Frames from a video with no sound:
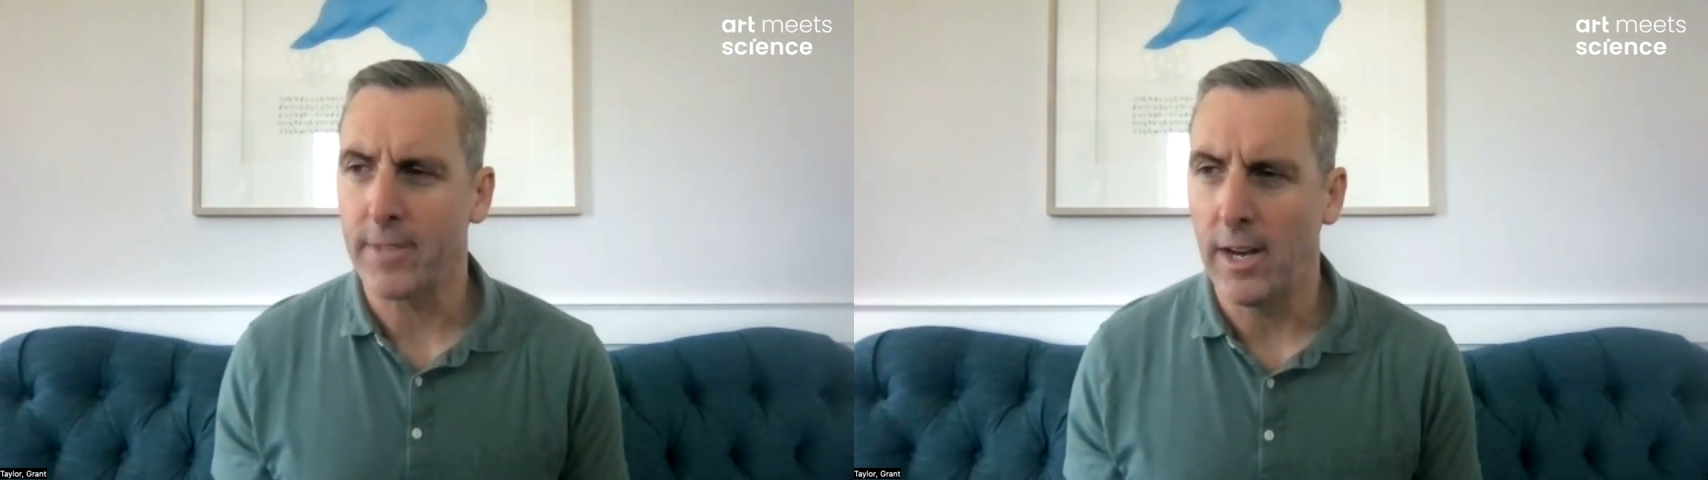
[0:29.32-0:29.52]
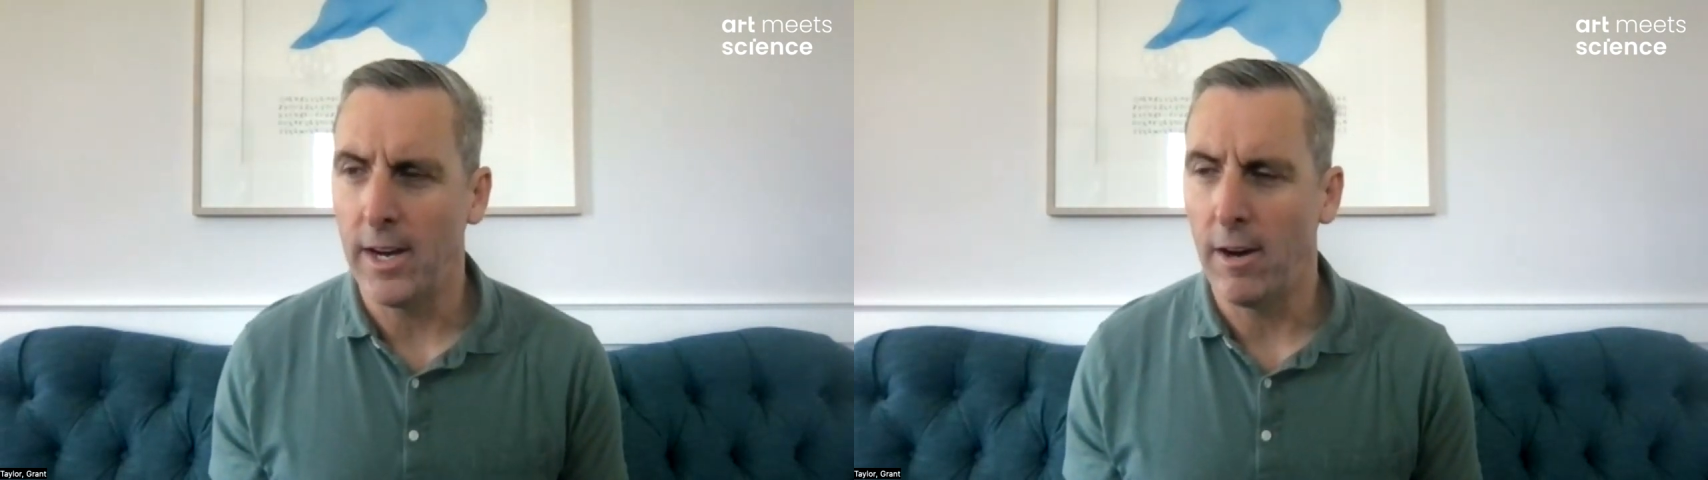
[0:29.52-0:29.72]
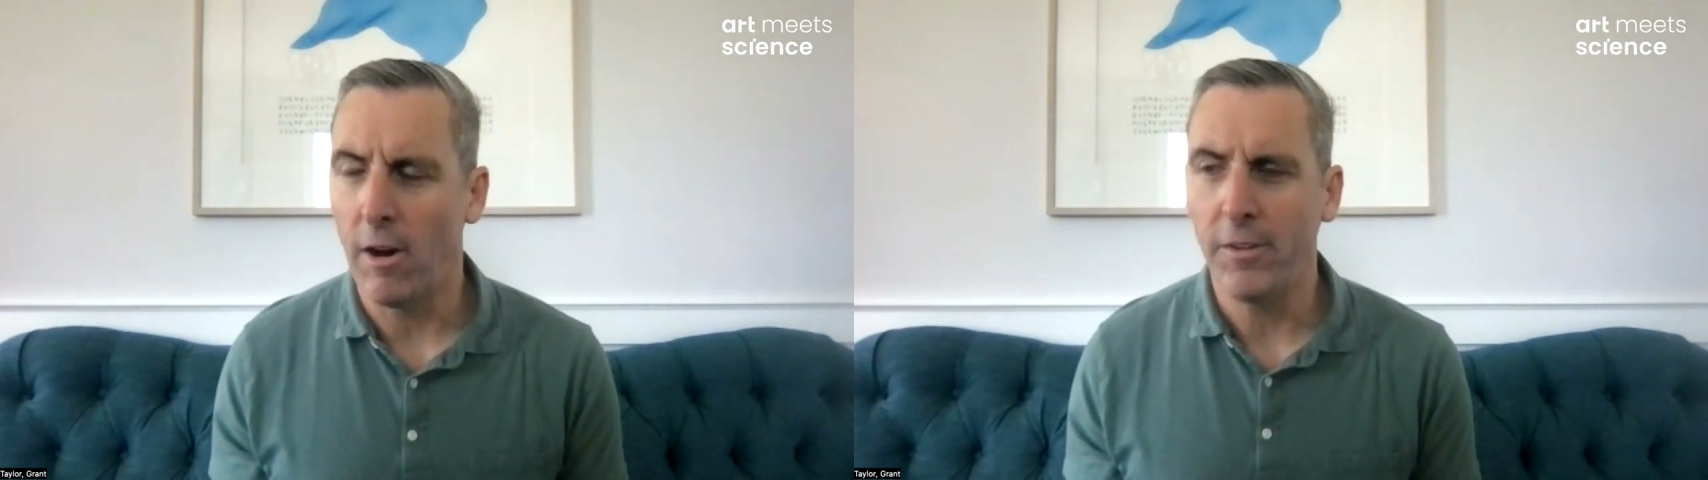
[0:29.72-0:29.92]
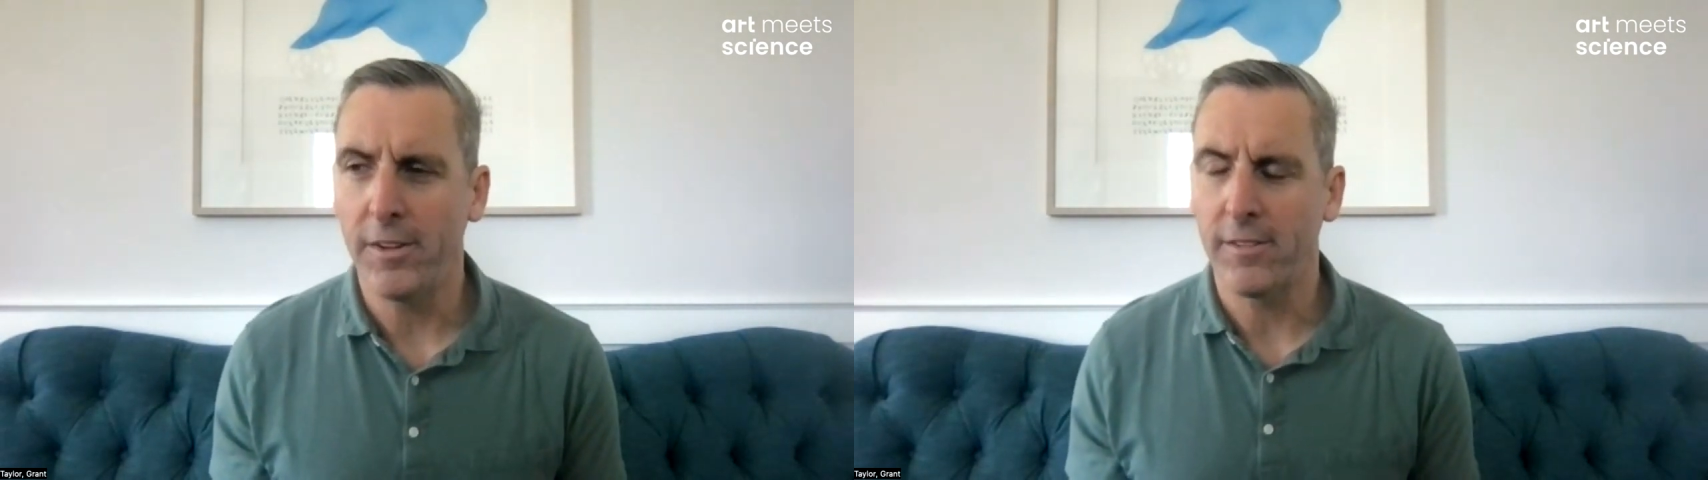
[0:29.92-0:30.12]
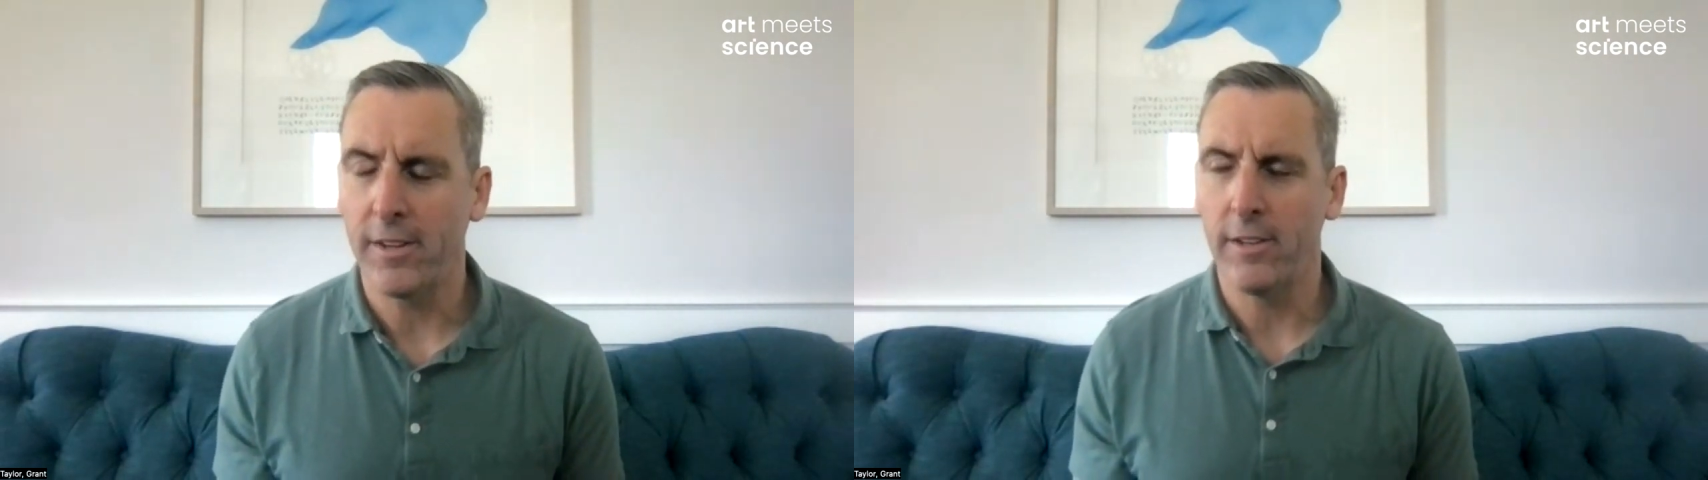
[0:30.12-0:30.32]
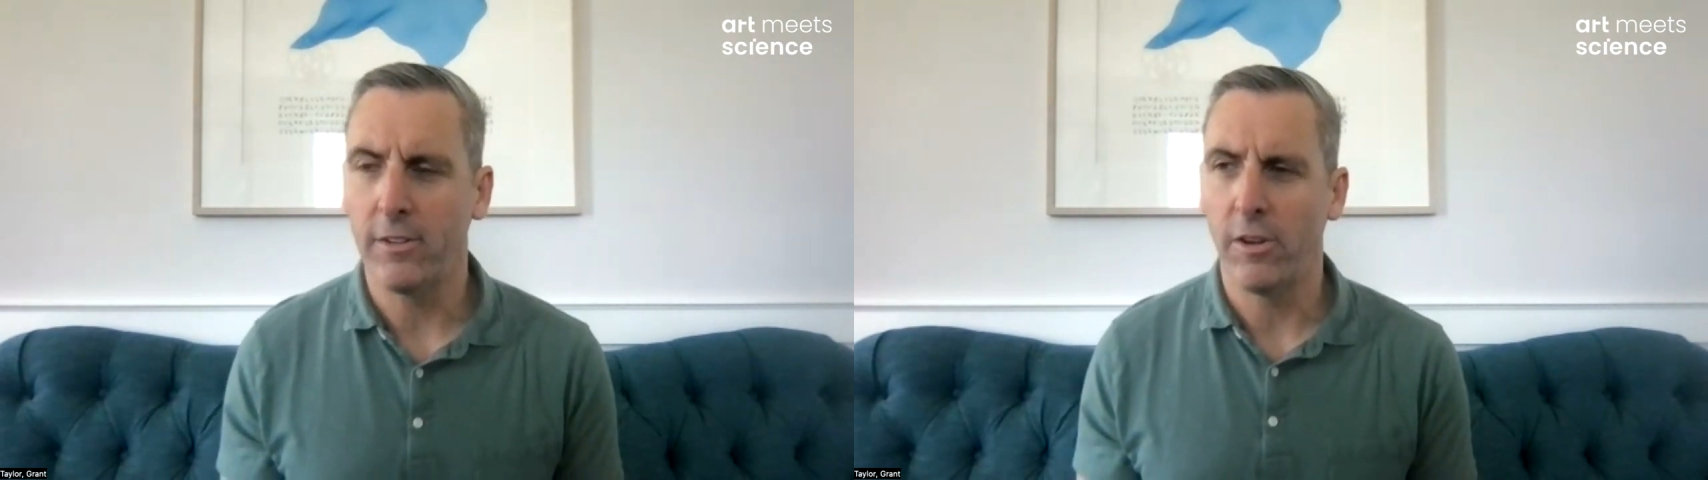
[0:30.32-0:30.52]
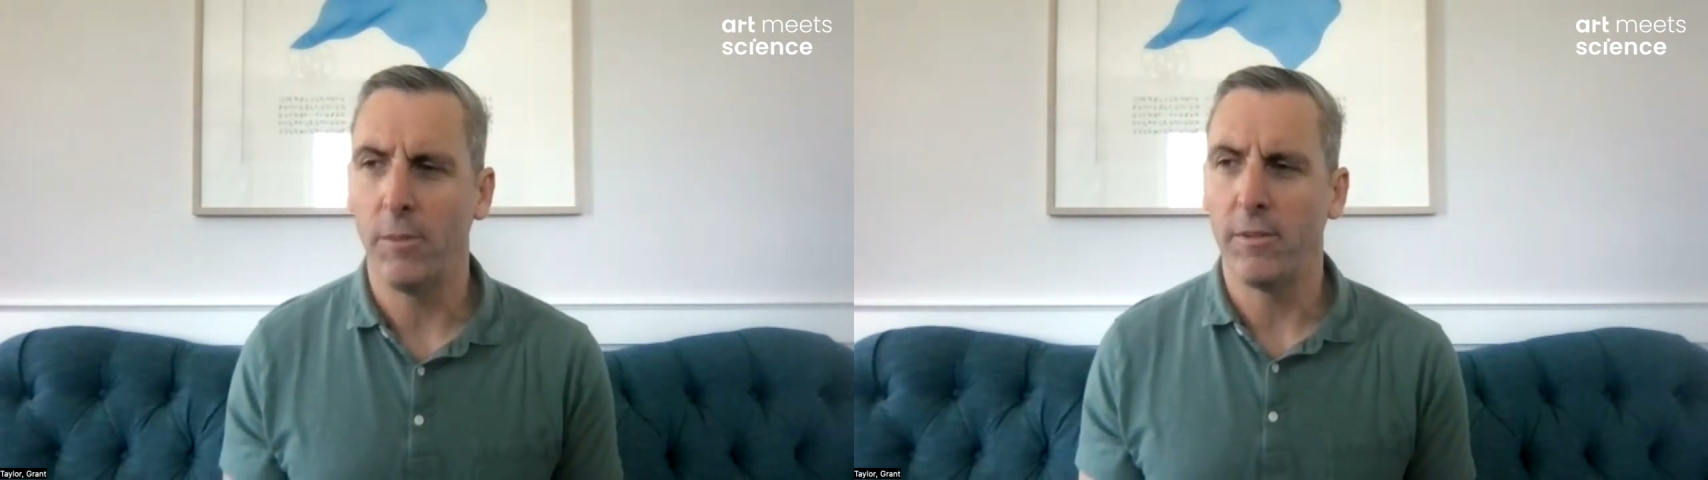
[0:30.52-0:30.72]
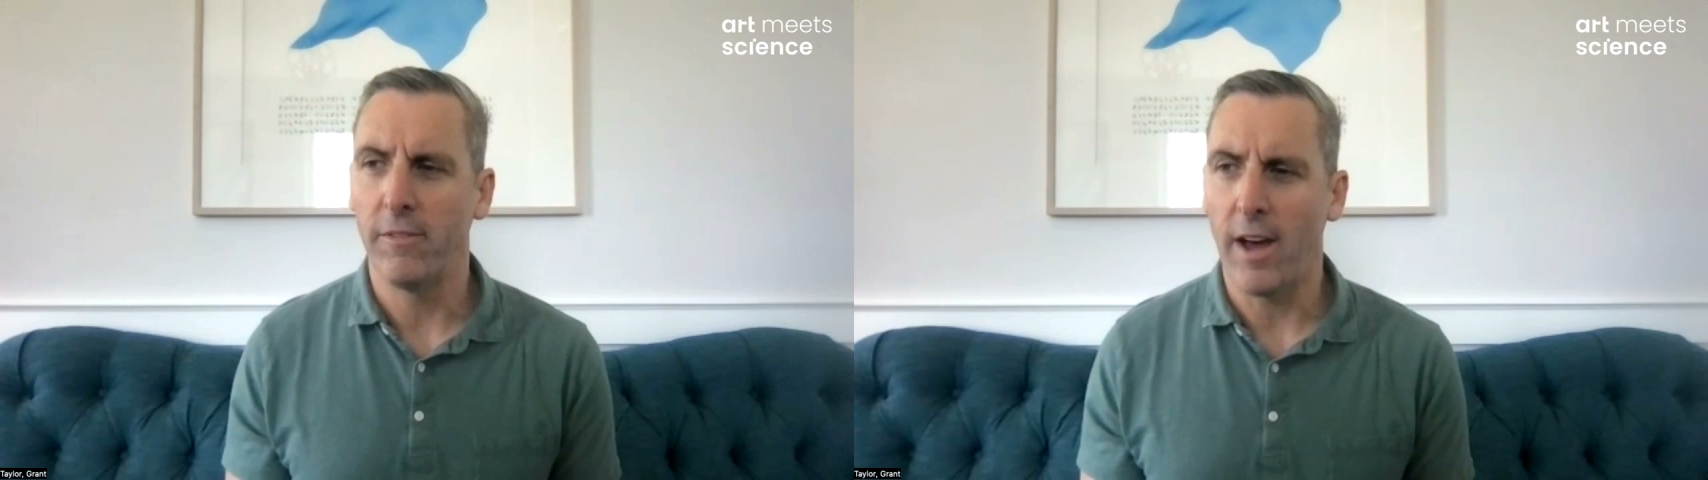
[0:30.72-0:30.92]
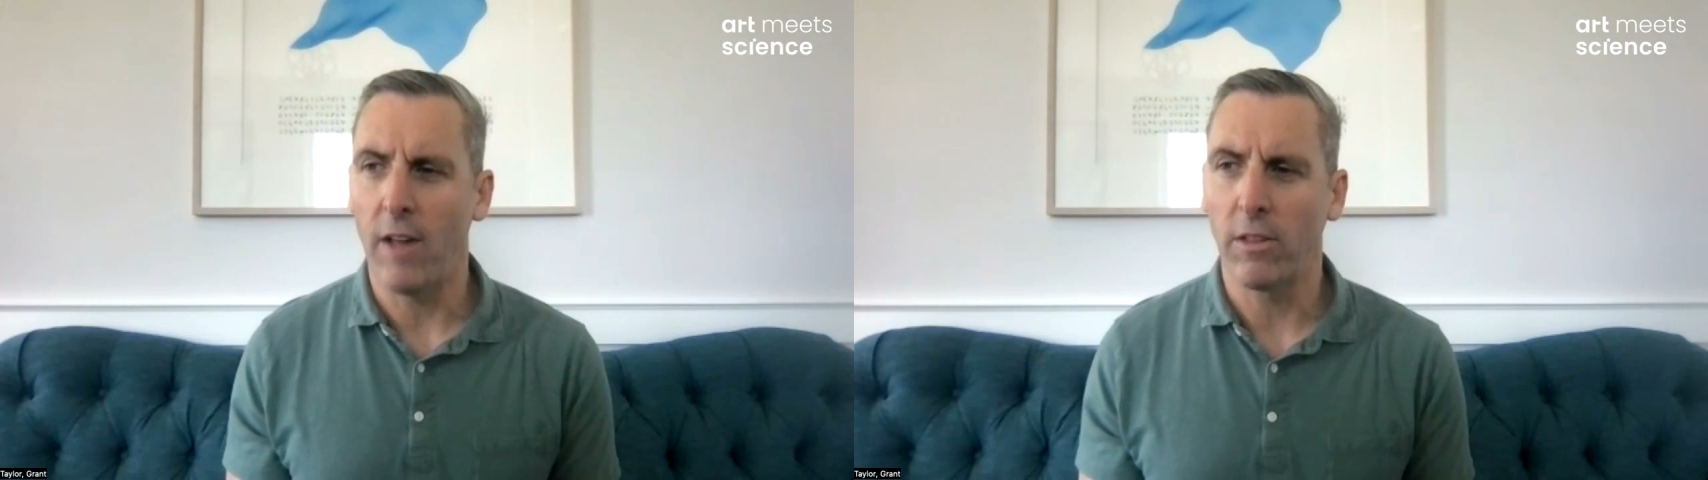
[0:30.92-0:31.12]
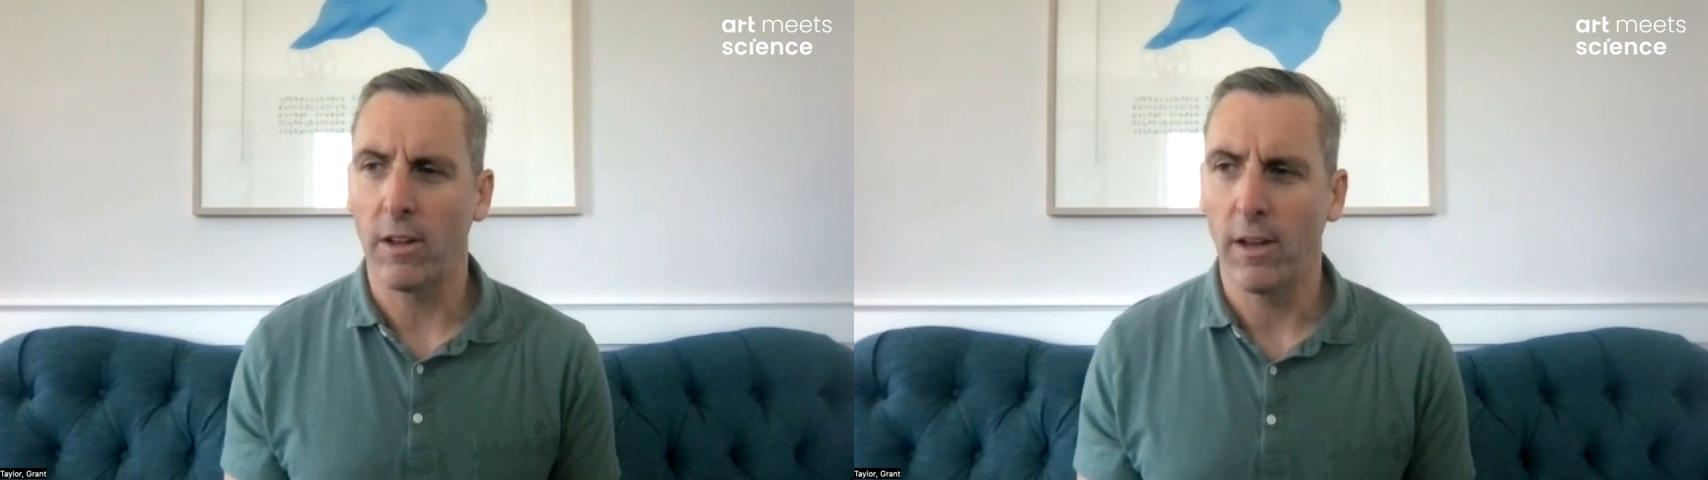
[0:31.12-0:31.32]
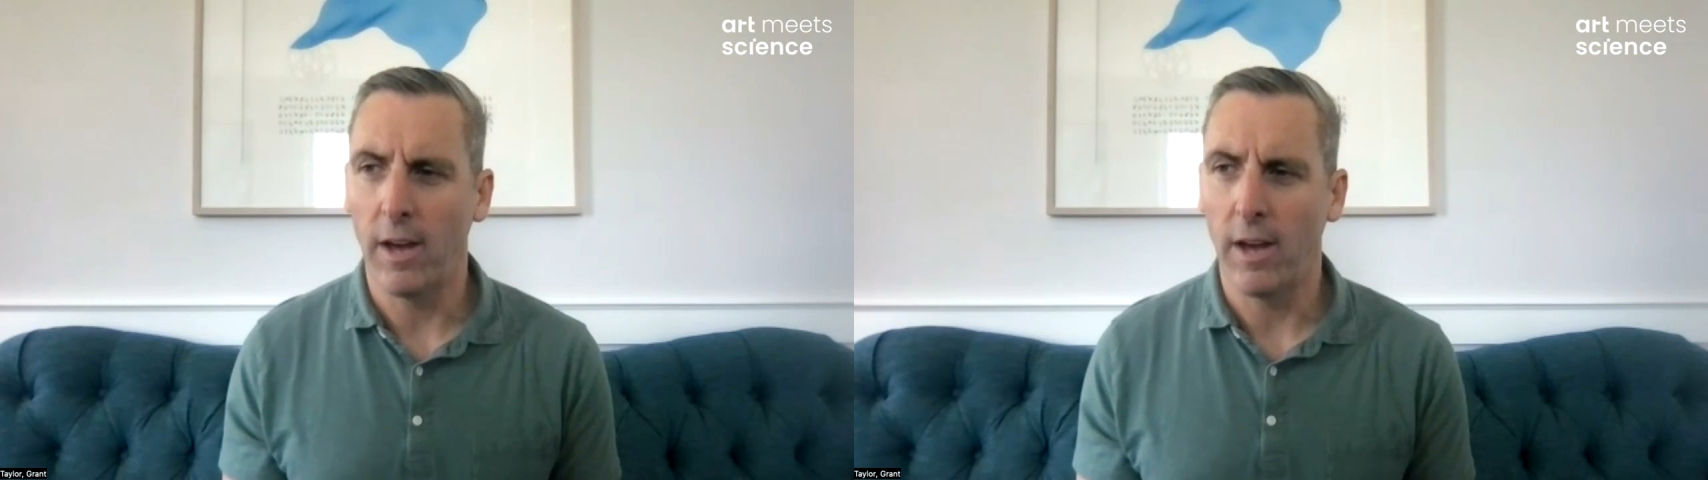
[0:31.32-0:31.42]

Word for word: Uh, obviously, in terms of al